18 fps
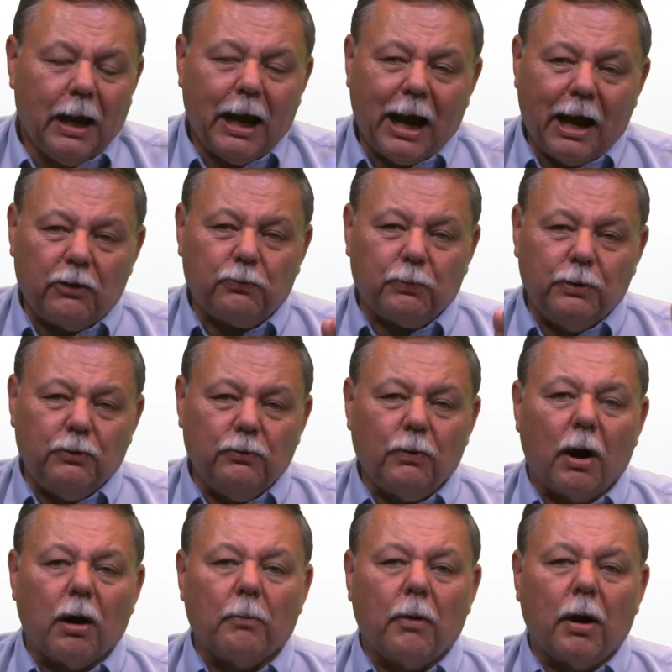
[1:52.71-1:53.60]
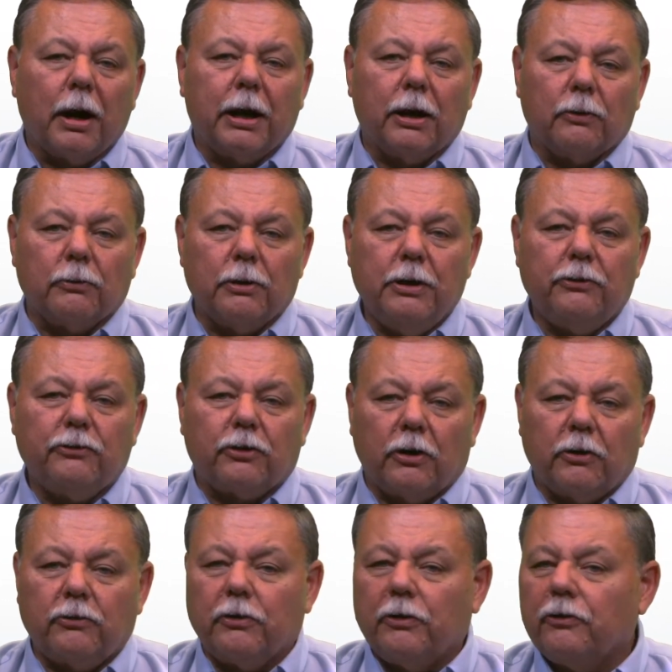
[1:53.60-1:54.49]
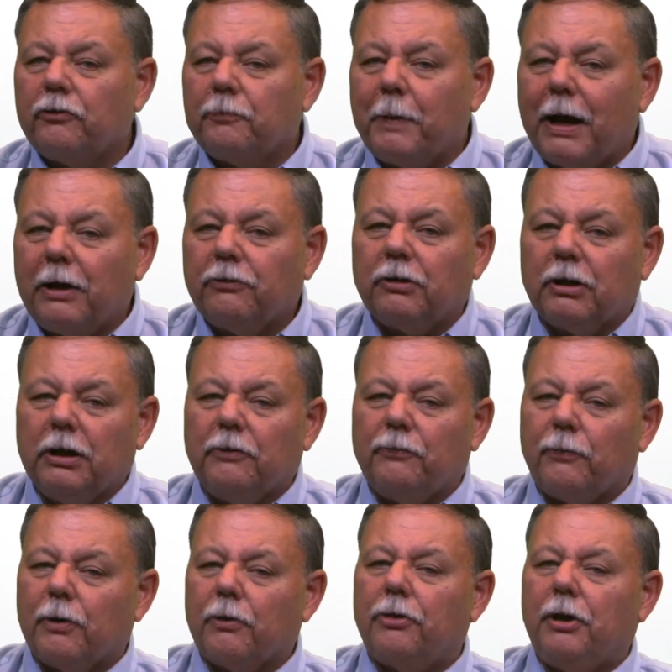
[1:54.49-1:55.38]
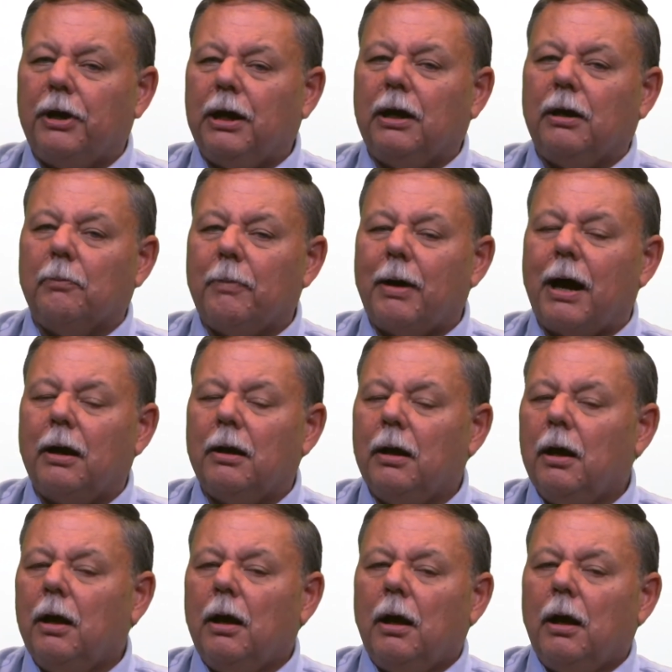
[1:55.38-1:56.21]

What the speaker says: As we do our market research, and especially if we're thinking about